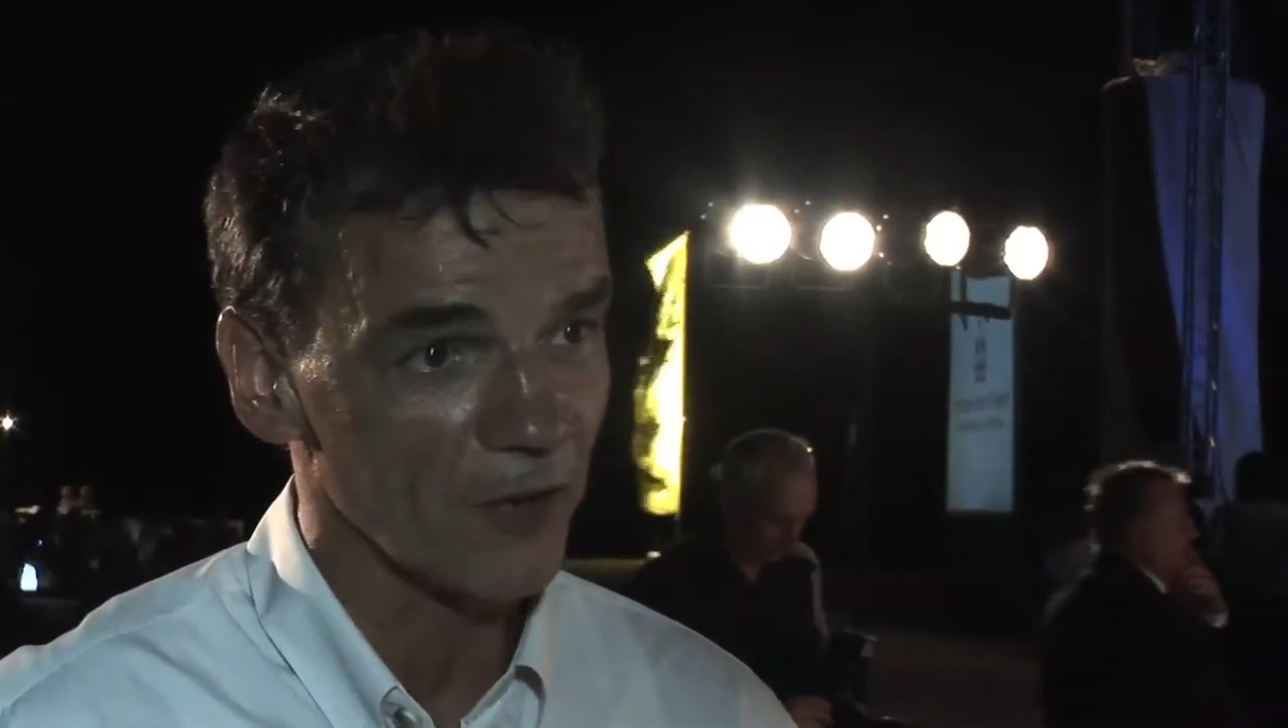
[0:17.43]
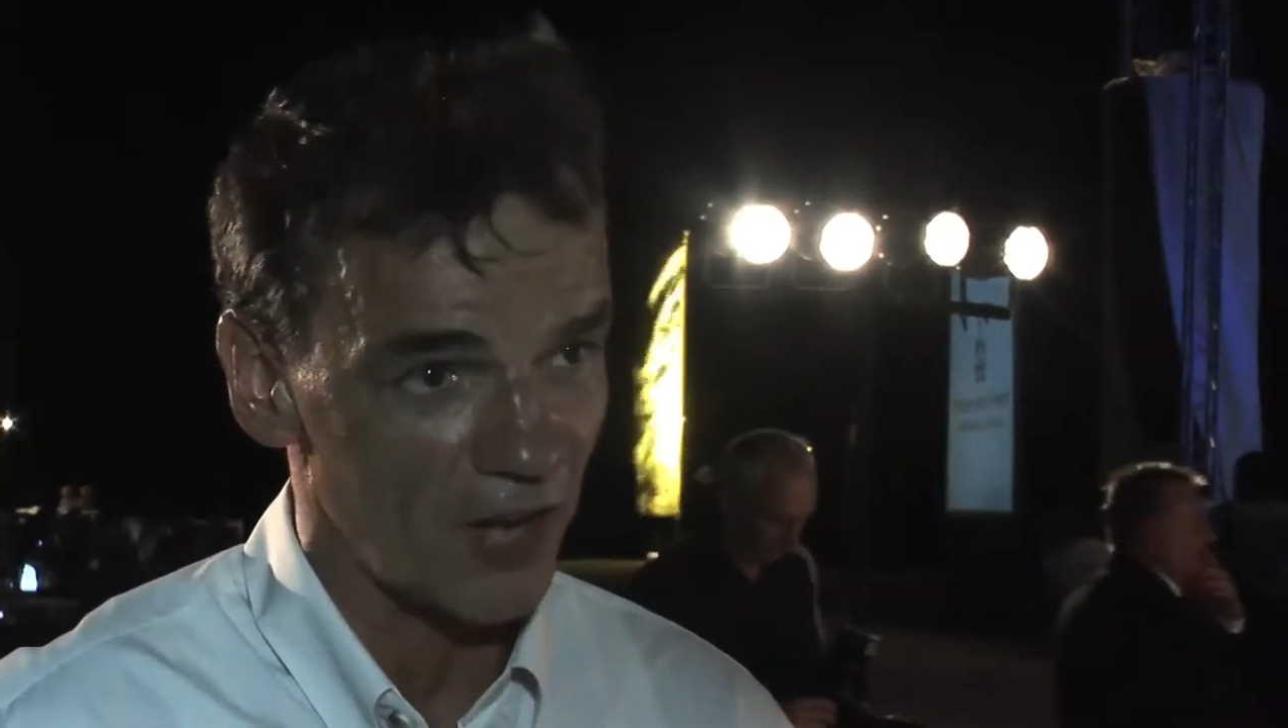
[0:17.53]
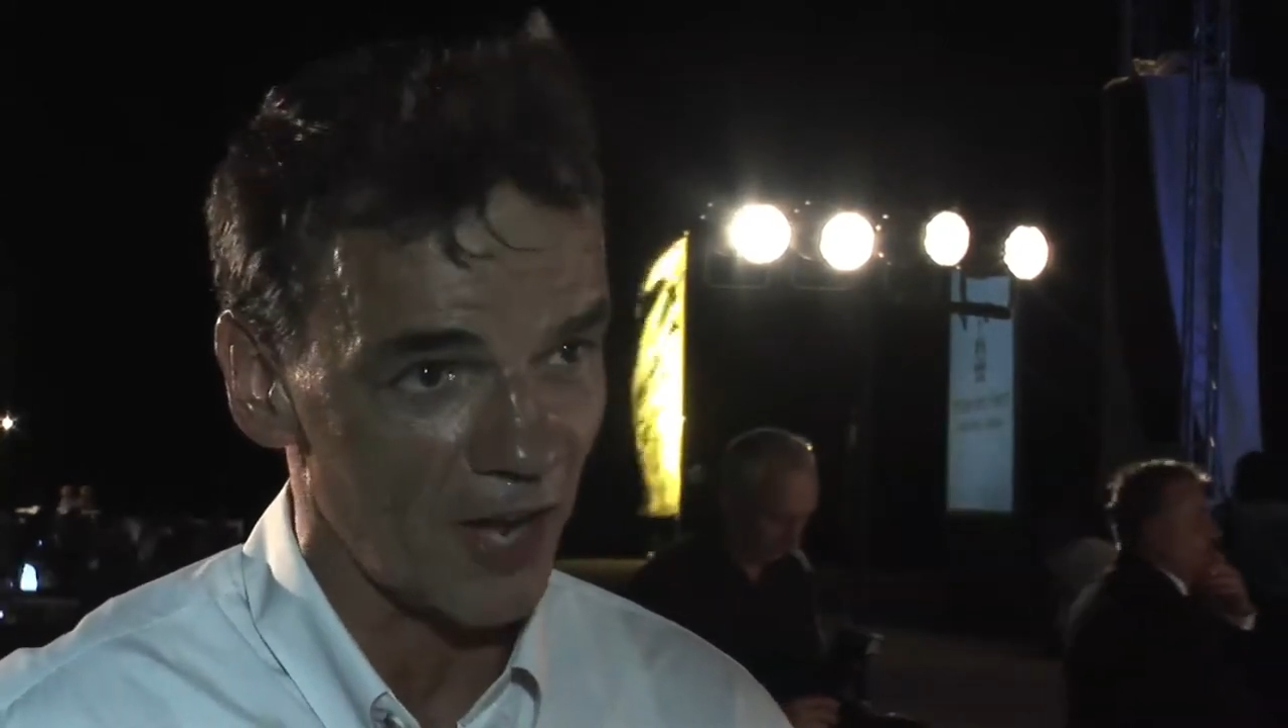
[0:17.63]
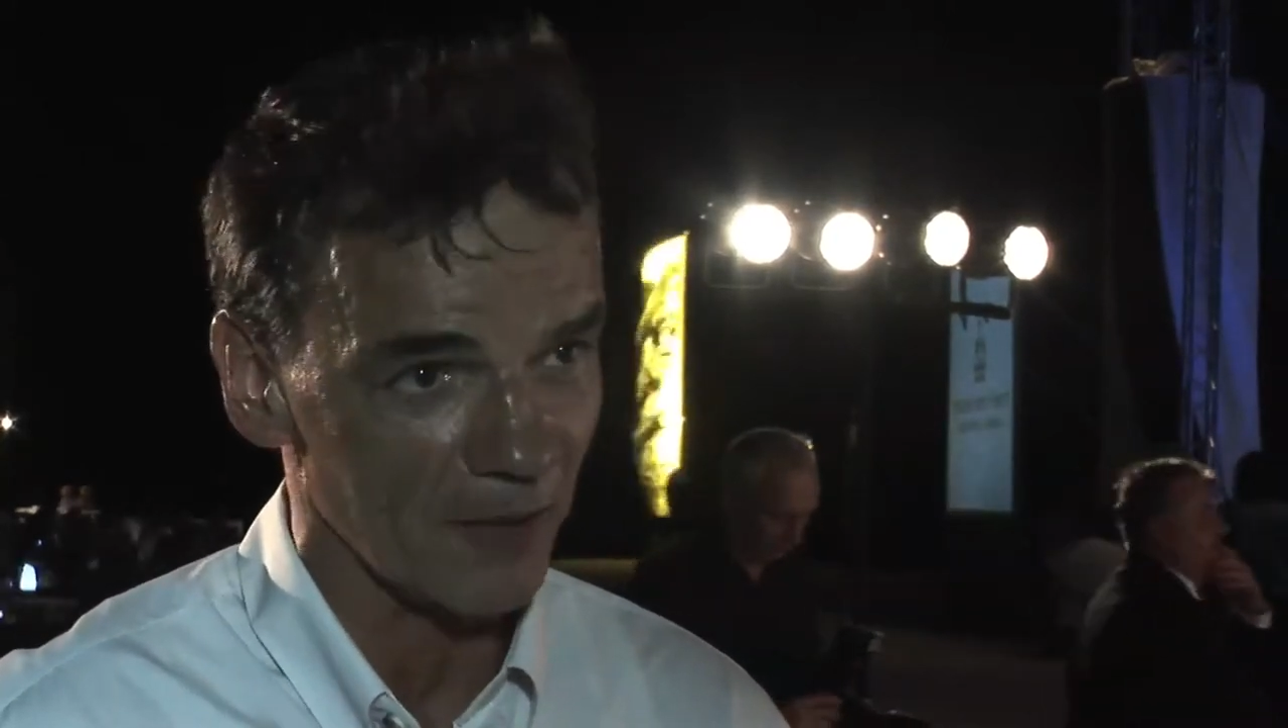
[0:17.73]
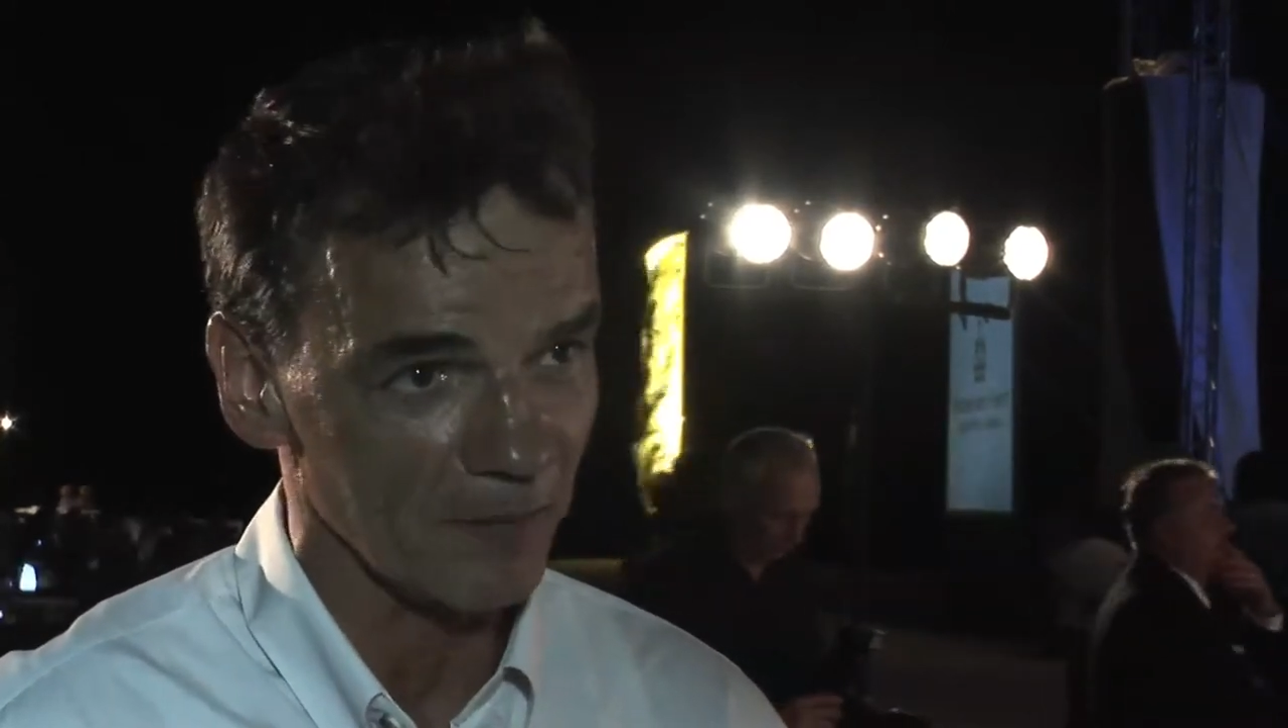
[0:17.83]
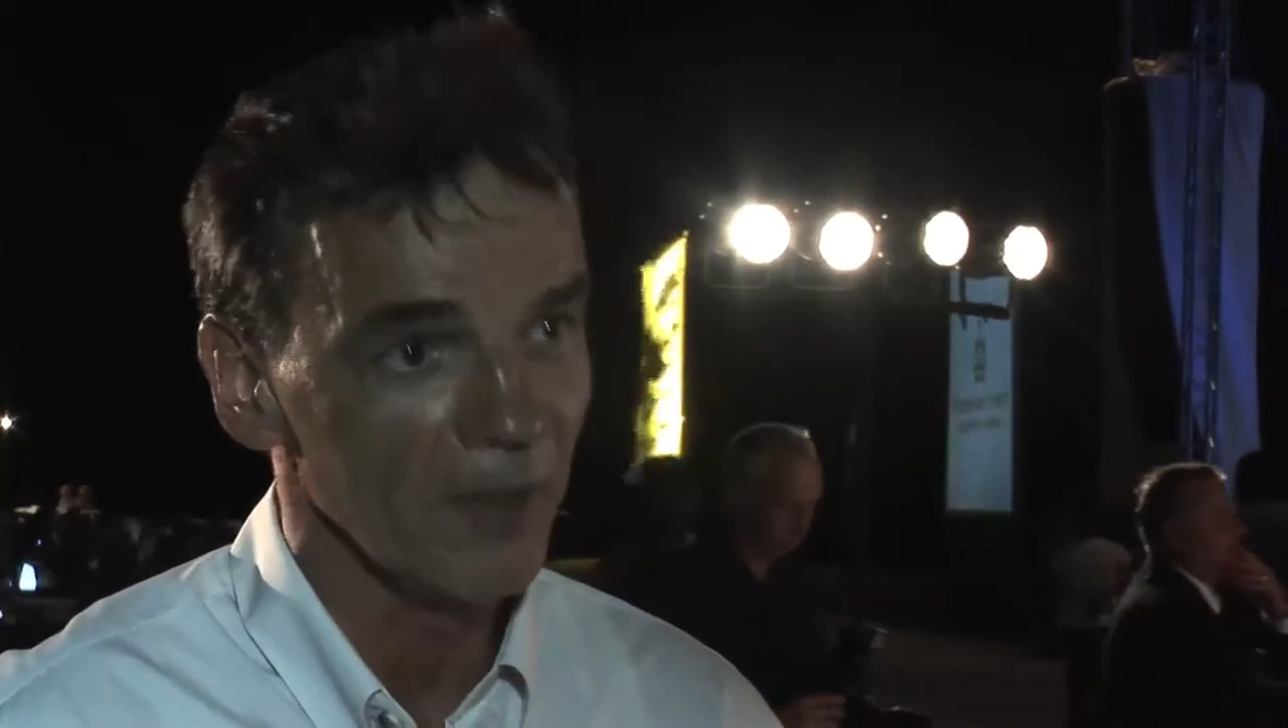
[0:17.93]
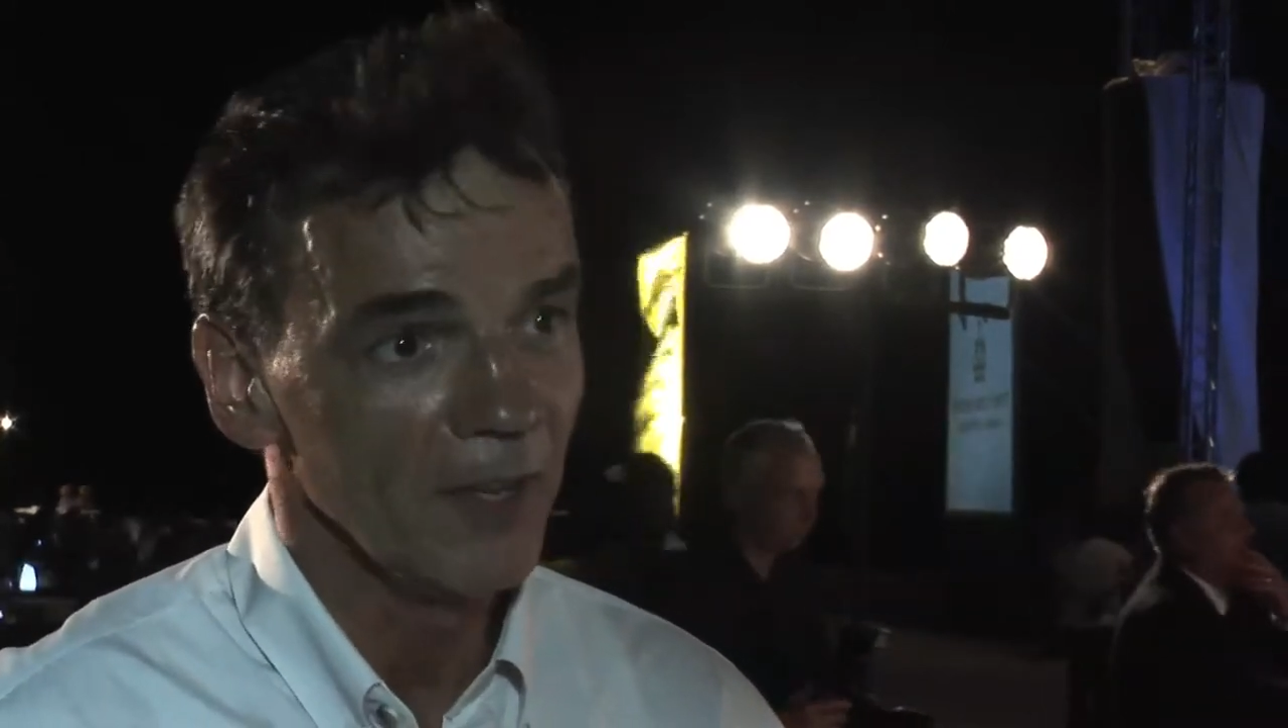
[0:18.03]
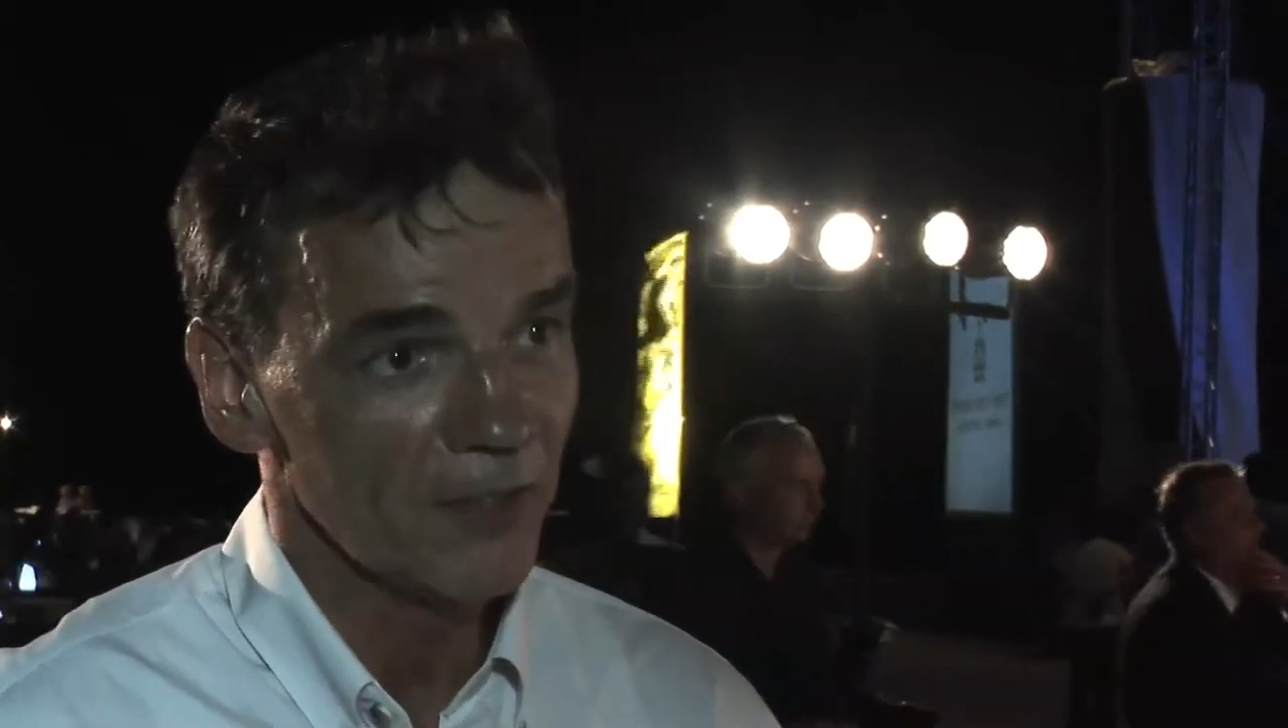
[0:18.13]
time